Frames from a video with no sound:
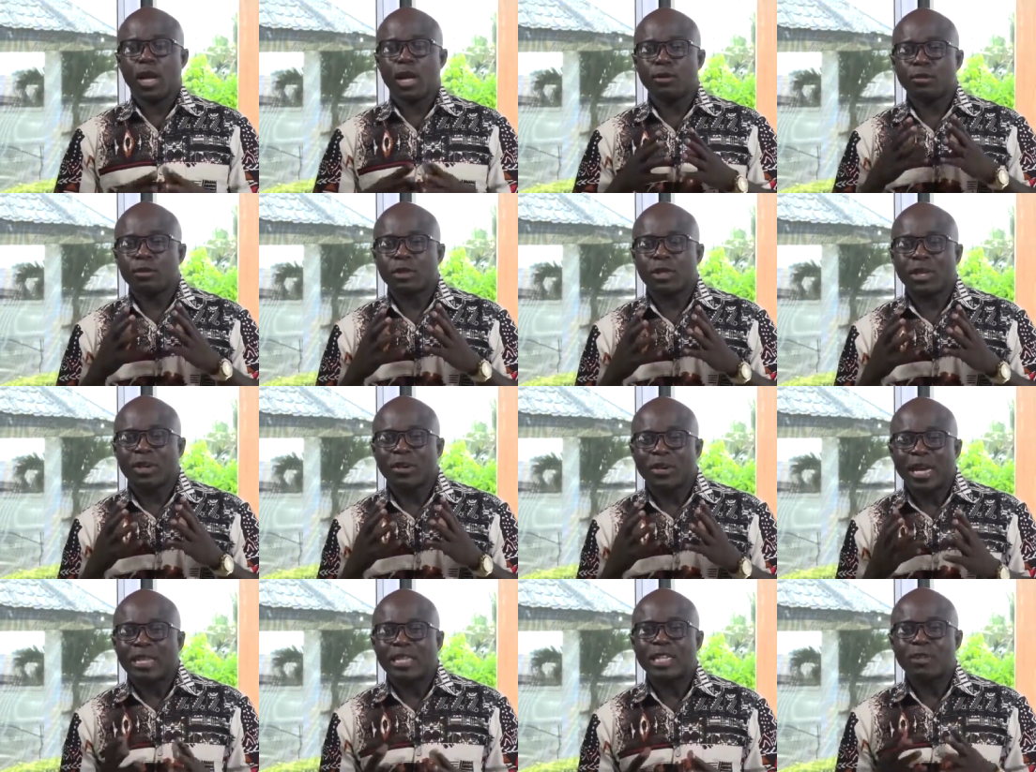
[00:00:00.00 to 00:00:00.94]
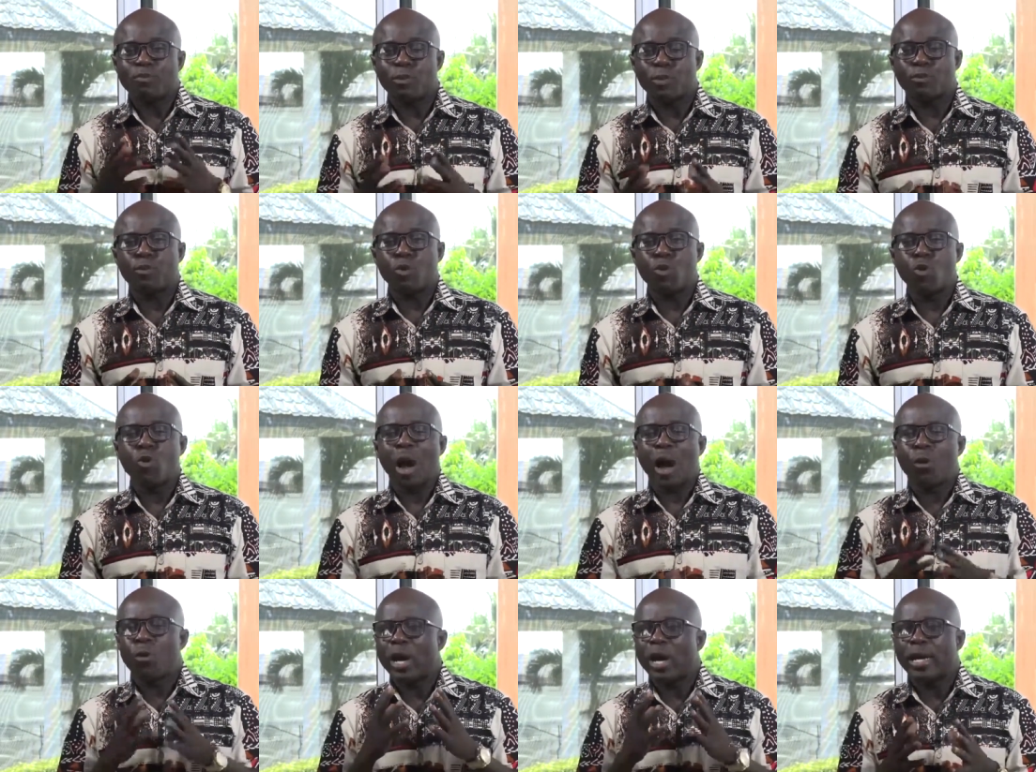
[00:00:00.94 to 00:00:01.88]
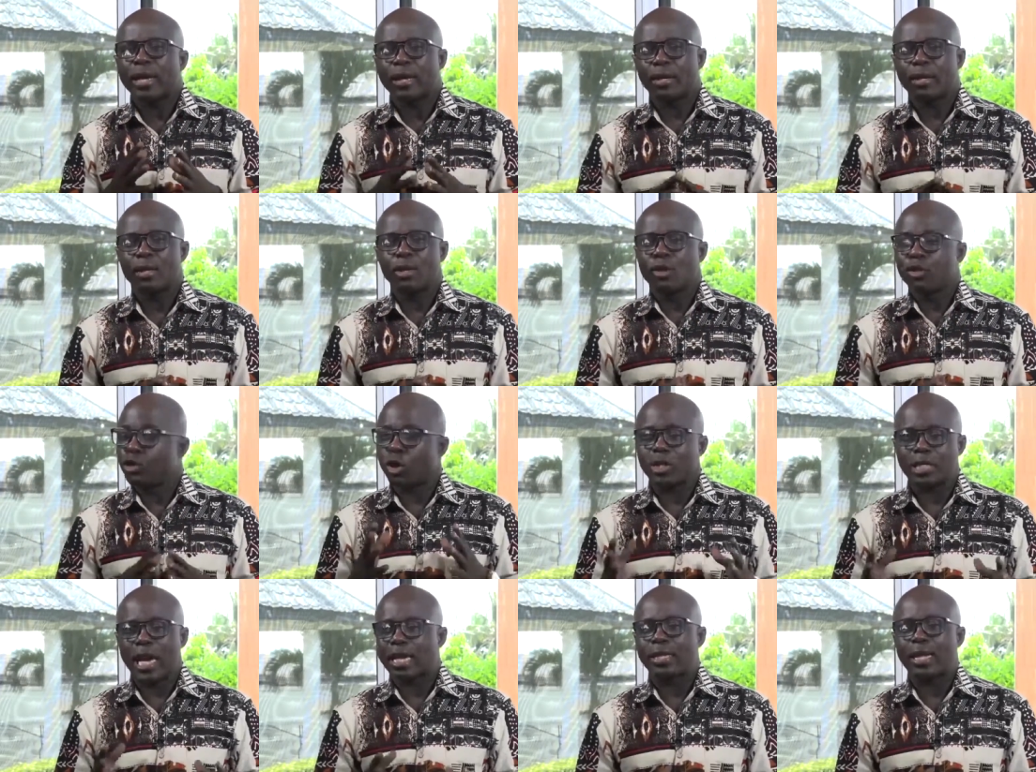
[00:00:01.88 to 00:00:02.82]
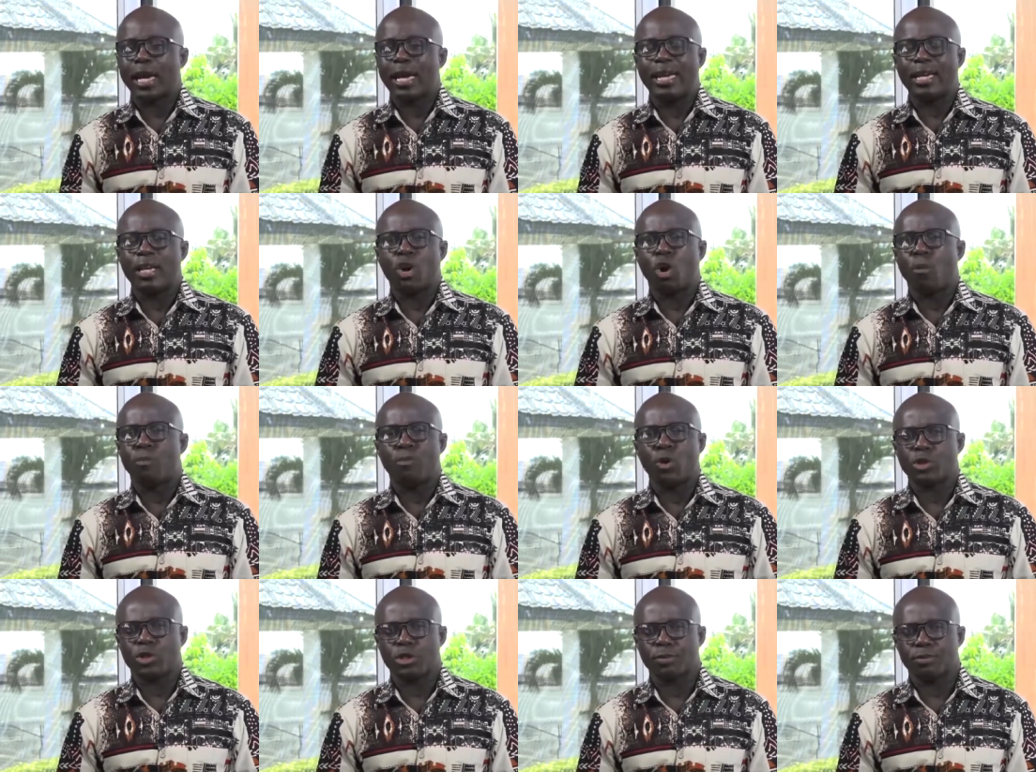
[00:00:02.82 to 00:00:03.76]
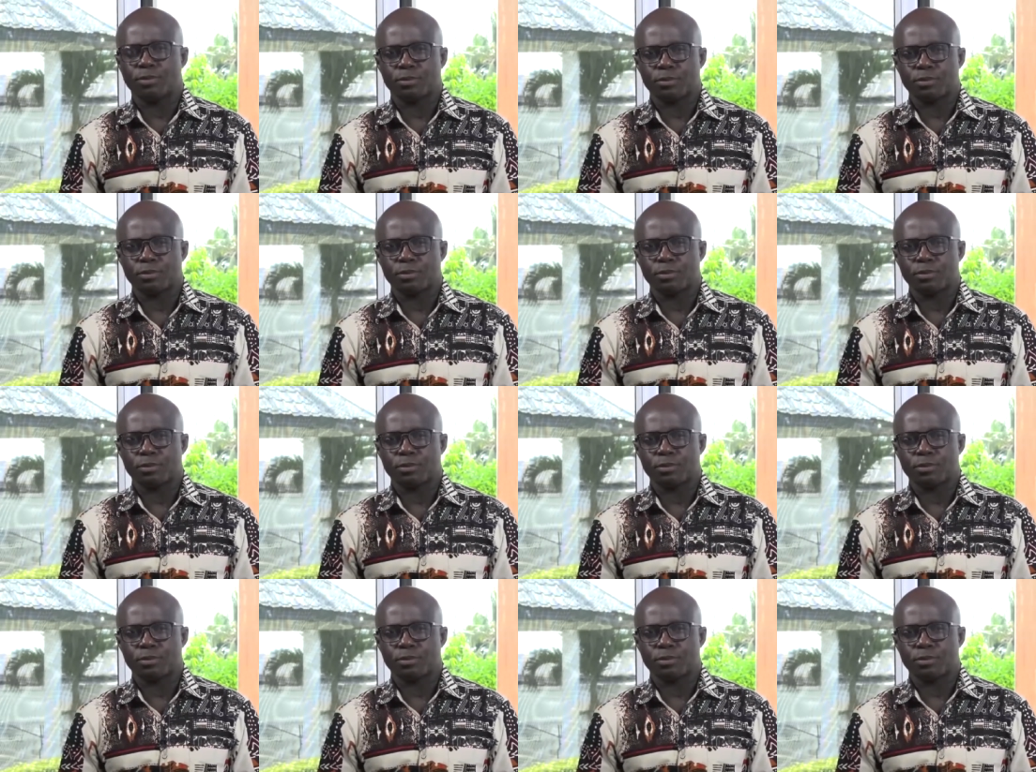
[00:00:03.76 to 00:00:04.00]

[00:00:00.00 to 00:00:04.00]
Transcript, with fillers: and creating people who are willing, not under any compulsion.